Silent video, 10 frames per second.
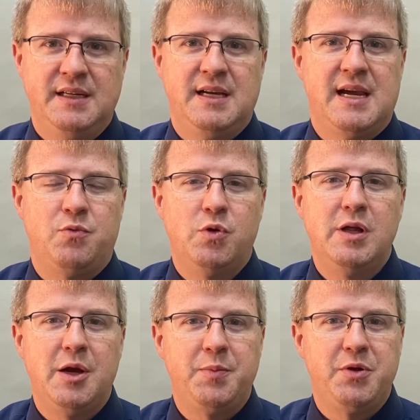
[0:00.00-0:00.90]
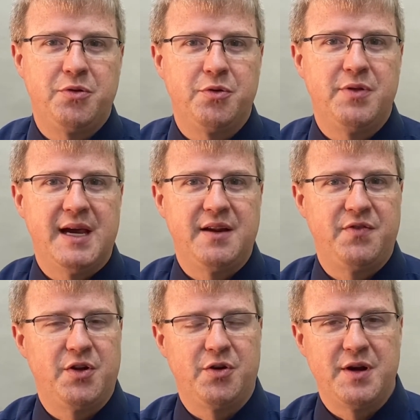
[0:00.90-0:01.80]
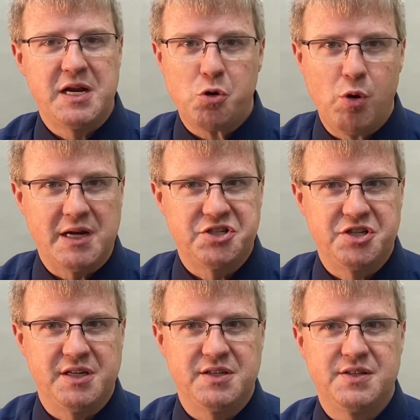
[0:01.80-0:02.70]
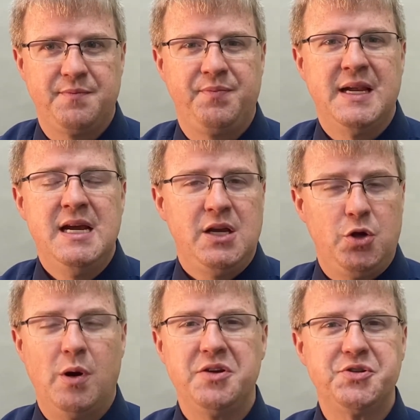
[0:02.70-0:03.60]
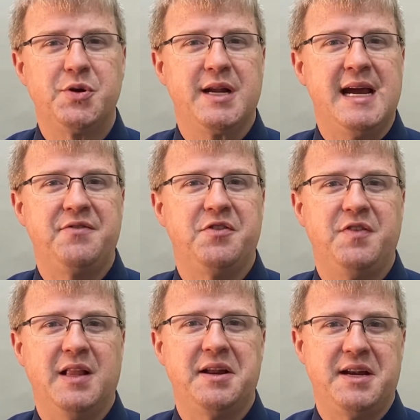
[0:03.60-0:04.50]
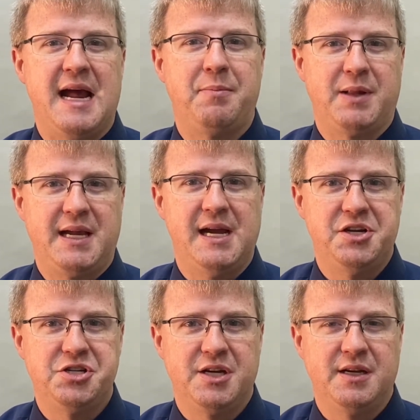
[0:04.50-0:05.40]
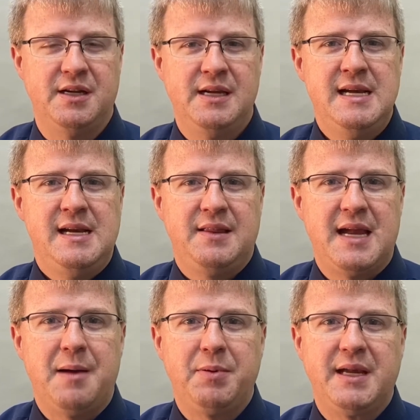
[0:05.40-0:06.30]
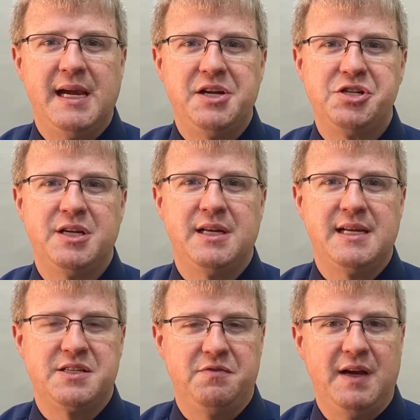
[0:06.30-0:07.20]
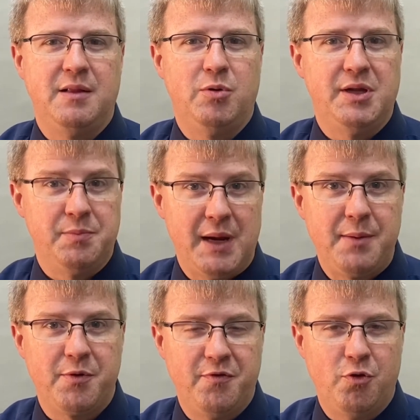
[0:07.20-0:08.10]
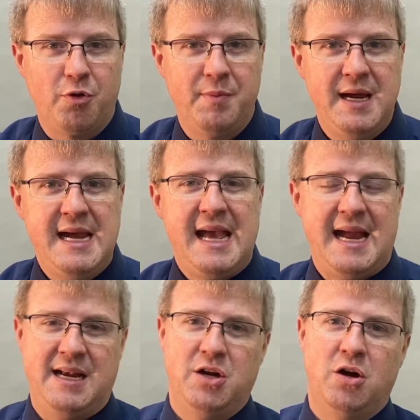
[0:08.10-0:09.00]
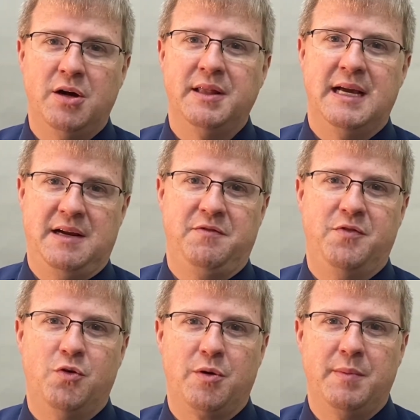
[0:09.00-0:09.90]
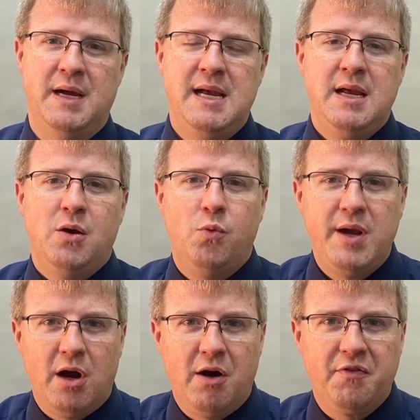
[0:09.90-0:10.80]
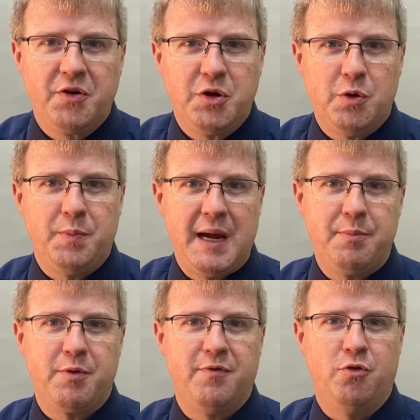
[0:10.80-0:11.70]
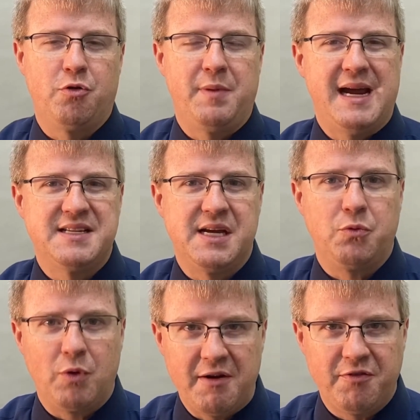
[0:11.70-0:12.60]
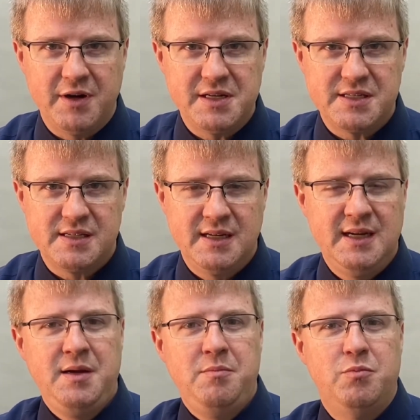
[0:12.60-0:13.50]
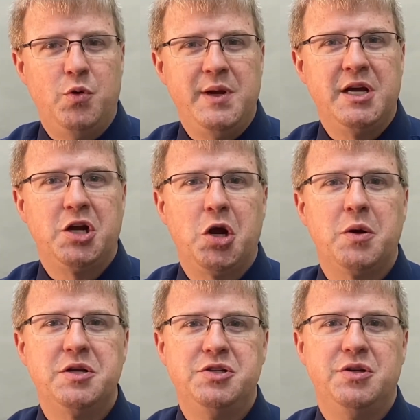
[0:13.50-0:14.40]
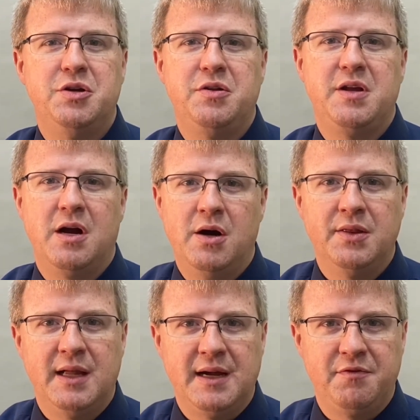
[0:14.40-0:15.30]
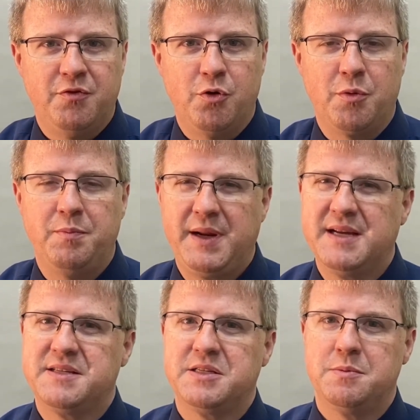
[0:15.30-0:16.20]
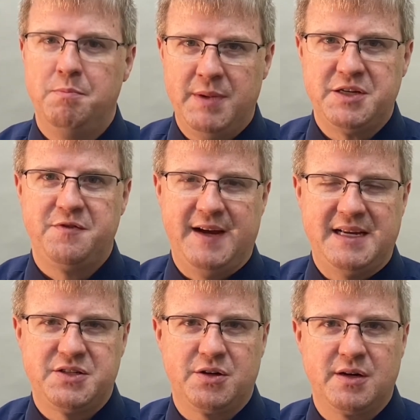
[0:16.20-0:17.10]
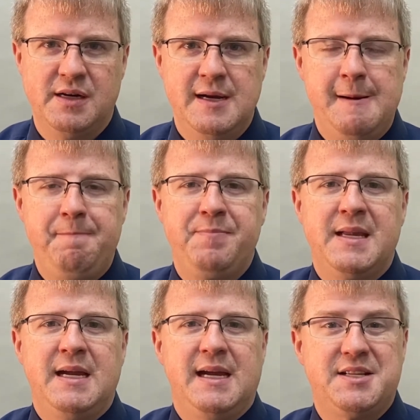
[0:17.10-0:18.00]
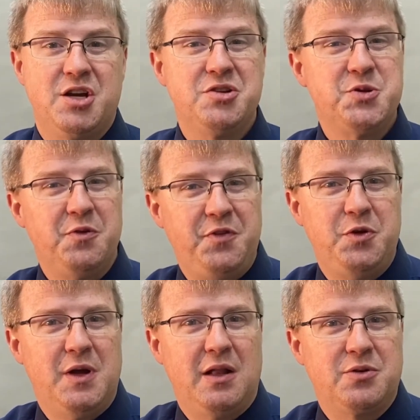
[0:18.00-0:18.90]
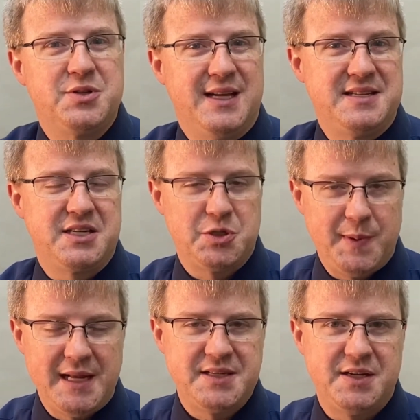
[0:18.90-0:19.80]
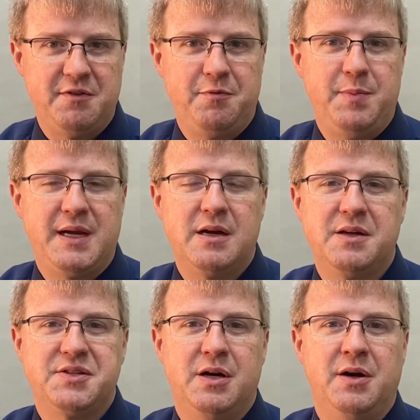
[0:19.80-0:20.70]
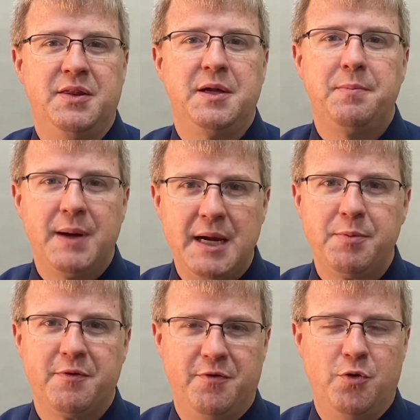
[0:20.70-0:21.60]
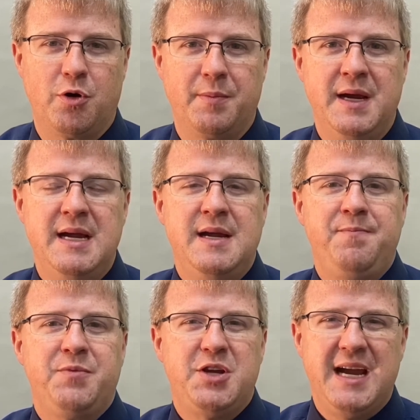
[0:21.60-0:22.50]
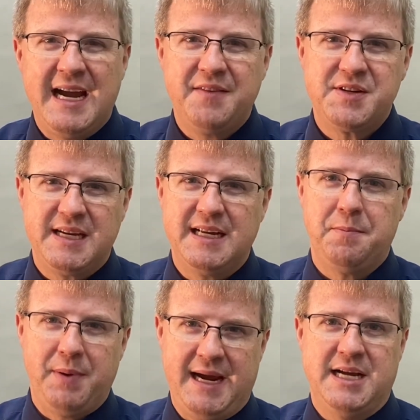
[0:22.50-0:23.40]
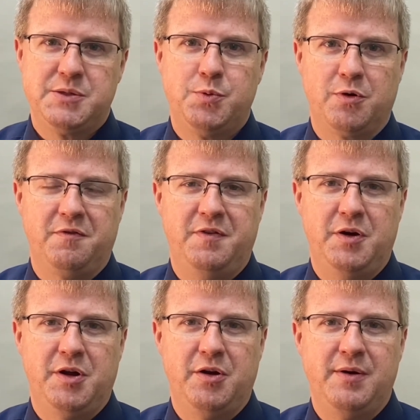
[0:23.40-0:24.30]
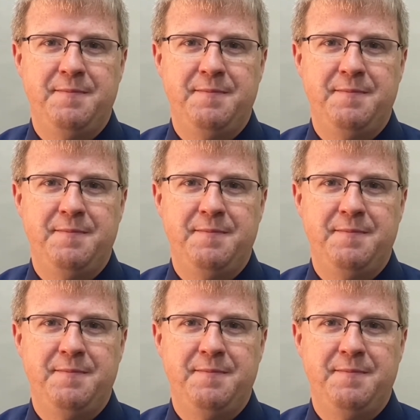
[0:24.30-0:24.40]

and we'll help you through that if there are any questions. You also are going to have to fill out an application. The application is available in paper form and an online form. We offer you a paper form as a reference, but we encourage you to do the online form because it's much faster. It's also a few dollars less expensive because on the paper form, you have to get a passport photo,